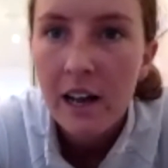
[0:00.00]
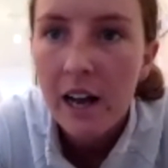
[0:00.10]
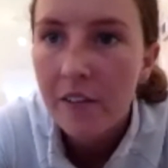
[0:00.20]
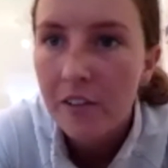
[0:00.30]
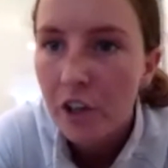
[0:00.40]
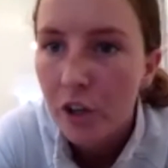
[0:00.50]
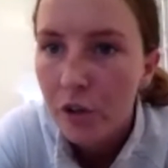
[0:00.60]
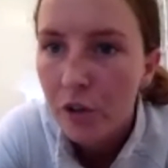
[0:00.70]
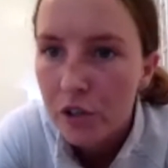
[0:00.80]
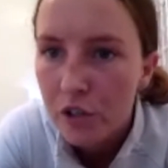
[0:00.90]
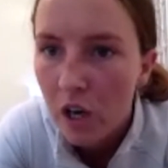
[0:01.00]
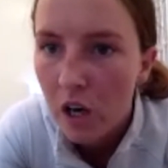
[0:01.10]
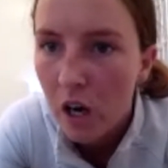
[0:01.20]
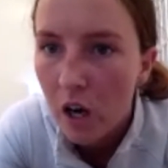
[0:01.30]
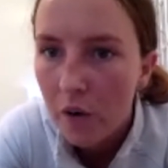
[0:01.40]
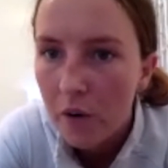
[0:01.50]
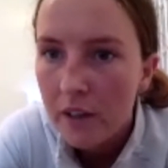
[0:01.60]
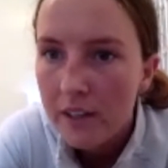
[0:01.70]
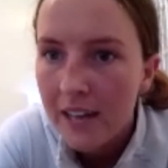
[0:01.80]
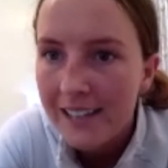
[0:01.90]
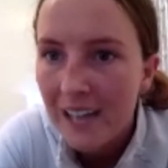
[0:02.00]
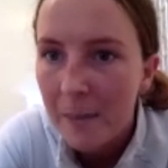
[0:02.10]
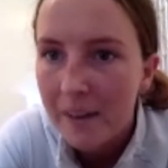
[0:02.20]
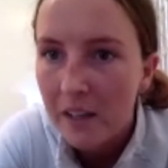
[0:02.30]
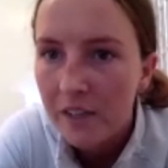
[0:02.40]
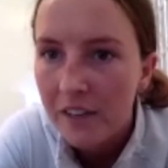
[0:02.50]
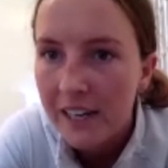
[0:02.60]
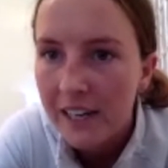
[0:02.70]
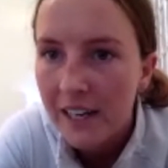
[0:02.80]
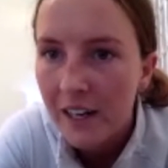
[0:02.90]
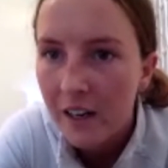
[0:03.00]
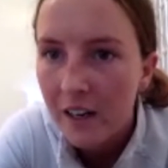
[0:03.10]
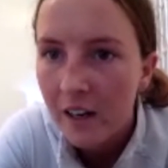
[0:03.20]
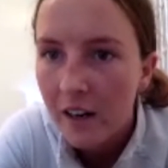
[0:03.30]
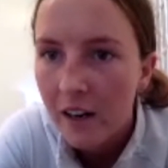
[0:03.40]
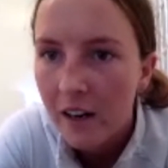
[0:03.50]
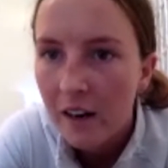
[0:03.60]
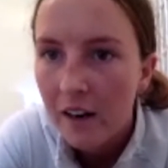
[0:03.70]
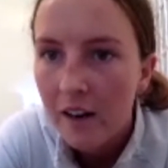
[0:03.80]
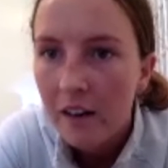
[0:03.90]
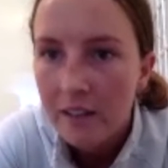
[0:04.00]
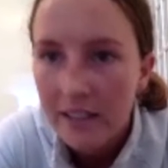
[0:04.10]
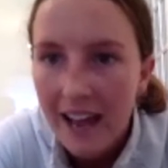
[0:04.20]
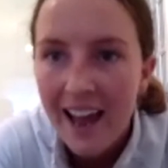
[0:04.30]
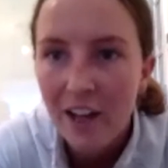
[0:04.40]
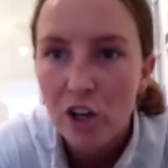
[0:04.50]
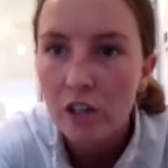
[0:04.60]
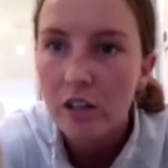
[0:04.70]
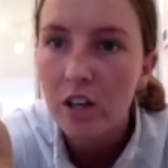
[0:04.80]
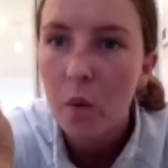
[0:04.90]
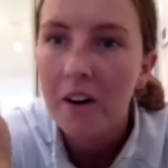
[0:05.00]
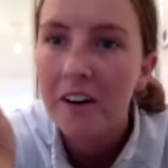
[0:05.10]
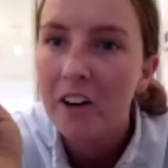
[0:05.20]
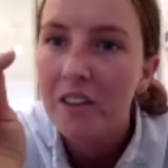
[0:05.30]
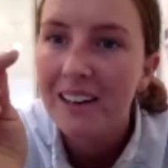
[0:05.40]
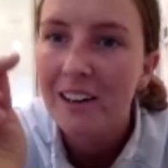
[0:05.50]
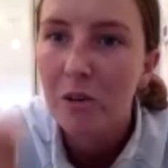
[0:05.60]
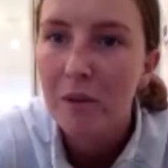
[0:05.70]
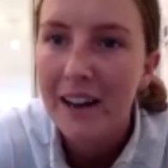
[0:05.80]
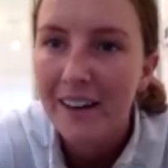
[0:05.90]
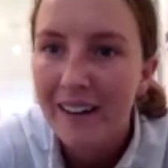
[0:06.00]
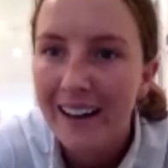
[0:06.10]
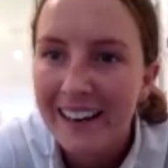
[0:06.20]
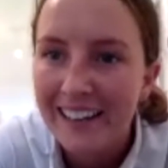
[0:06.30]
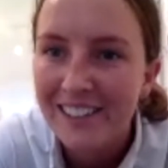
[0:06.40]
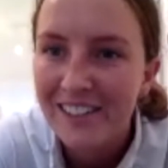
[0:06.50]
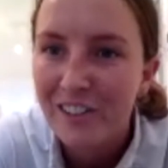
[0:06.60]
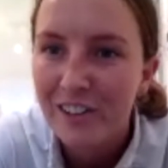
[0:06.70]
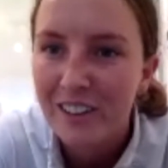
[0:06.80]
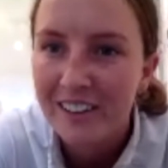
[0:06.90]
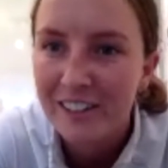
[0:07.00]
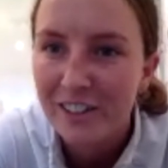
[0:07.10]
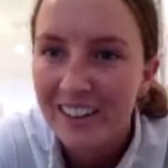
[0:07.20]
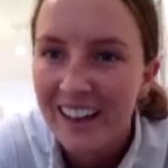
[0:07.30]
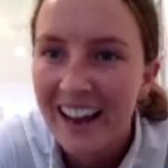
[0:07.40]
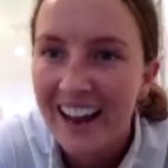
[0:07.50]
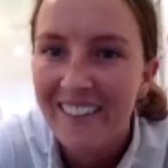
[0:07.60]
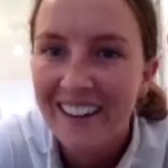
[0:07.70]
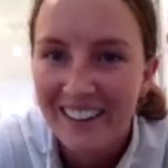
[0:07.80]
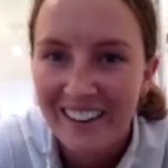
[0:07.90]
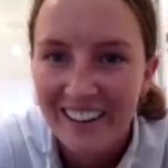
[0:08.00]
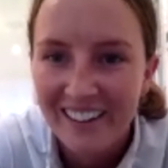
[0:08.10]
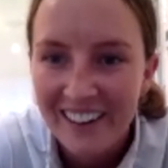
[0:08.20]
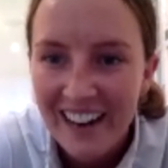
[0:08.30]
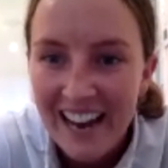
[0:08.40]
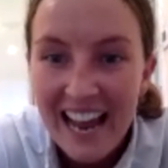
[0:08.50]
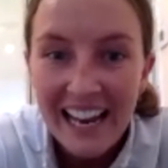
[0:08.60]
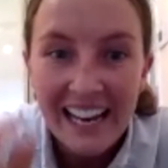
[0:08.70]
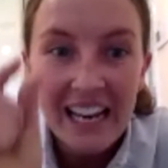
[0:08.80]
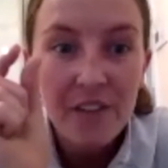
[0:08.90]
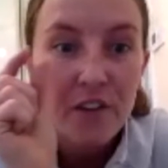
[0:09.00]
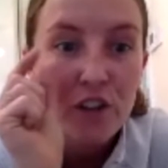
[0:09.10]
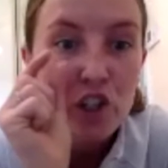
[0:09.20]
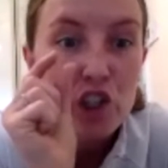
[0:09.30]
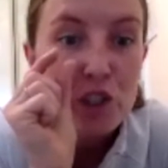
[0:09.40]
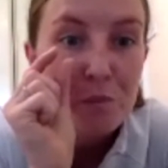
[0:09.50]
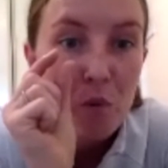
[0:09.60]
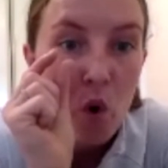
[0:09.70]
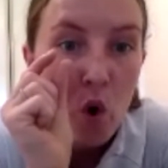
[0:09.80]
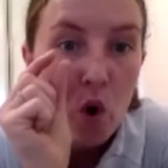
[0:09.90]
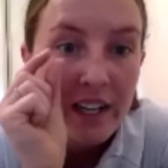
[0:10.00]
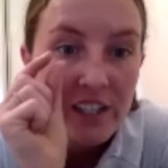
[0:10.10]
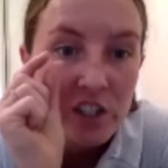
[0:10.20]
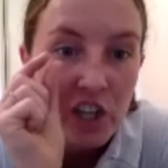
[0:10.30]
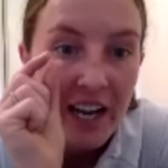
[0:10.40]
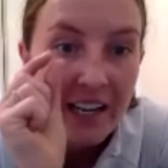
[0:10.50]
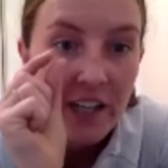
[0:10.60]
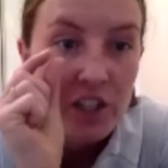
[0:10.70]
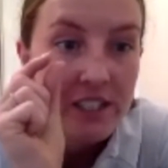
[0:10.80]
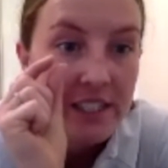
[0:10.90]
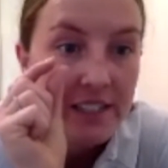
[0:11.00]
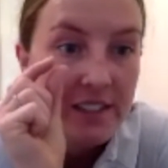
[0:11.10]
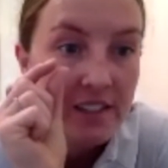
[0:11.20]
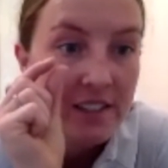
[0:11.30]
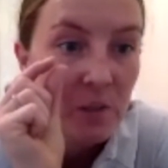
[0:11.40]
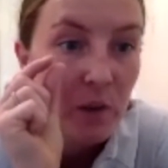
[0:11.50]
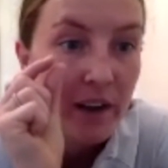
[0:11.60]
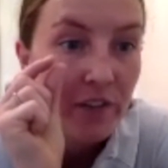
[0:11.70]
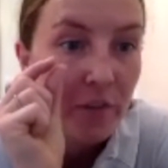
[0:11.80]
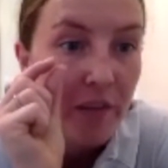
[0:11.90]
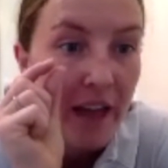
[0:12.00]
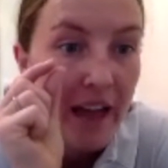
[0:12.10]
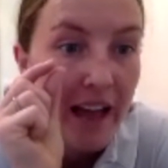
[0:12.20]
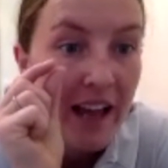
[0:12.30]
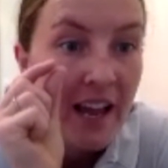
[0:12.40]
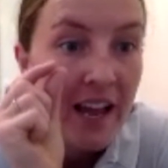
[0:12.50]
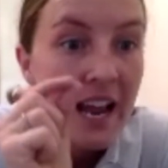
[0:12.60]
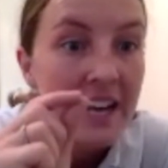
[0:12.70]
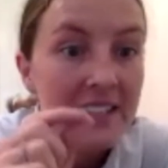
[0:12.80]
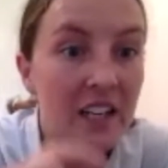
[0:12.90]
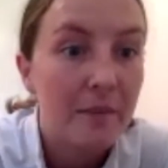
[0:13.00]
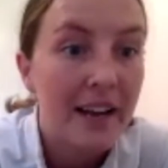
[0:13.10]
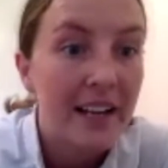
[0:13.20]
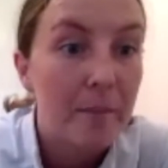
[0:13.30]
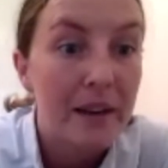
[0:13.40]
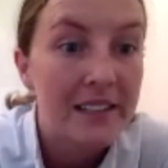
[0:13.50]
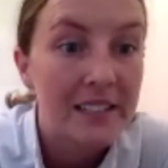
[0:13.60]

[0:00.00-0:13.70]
having a good go. Yes, Abby, can you feel it? Yeah, good. Go on another little way away. You don't look like you're... There we go. Even the smallest change in distance away from there is going to make a big